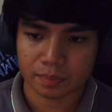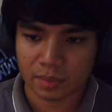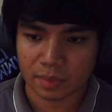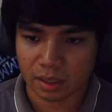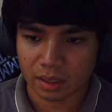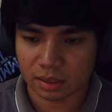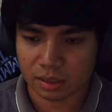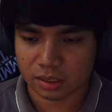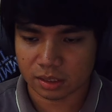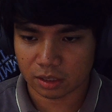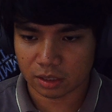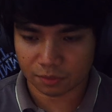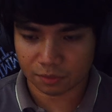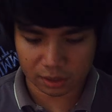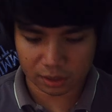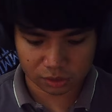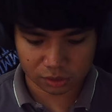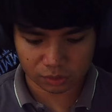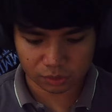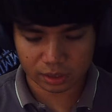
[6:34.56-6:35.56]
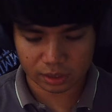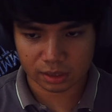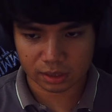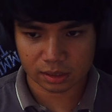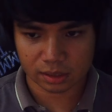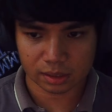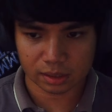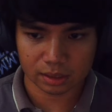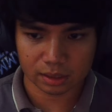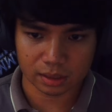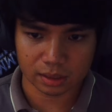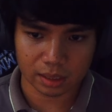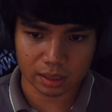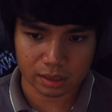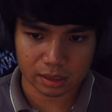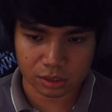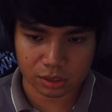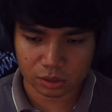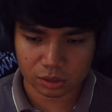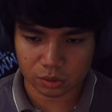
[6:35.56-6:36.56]
Instead of add student,
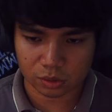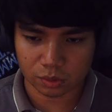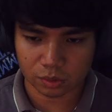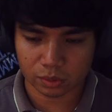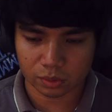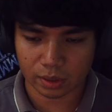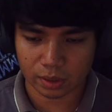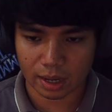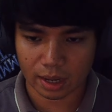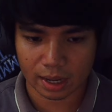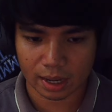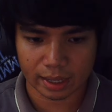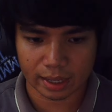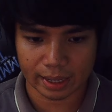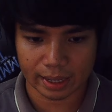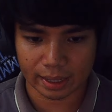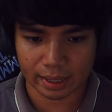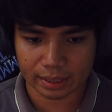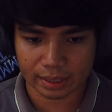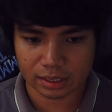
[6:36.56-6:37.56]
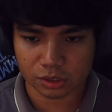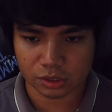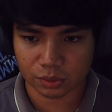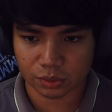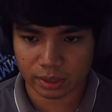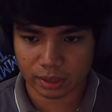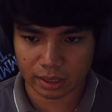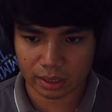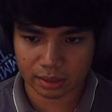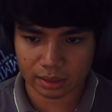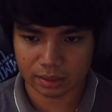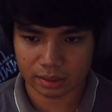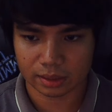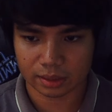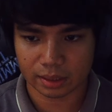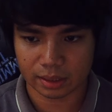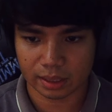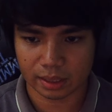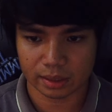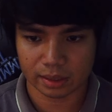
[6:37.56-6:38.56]
let's do edit student,
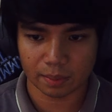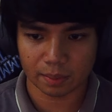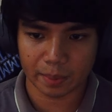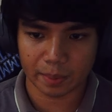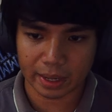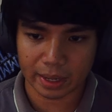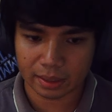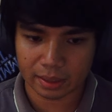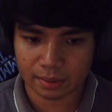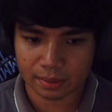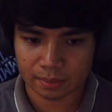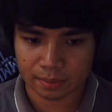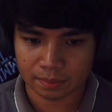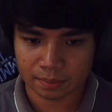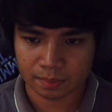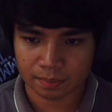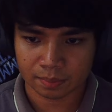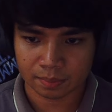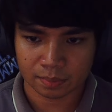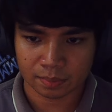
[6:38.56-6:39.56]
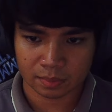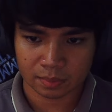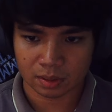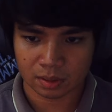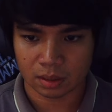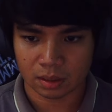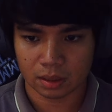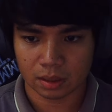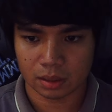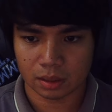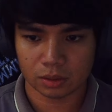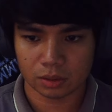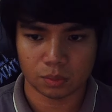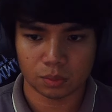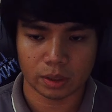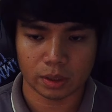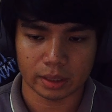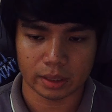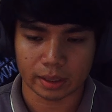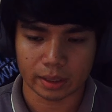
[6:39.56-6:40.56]
then append, and
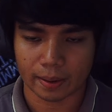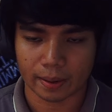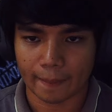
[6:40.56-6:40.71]
warning.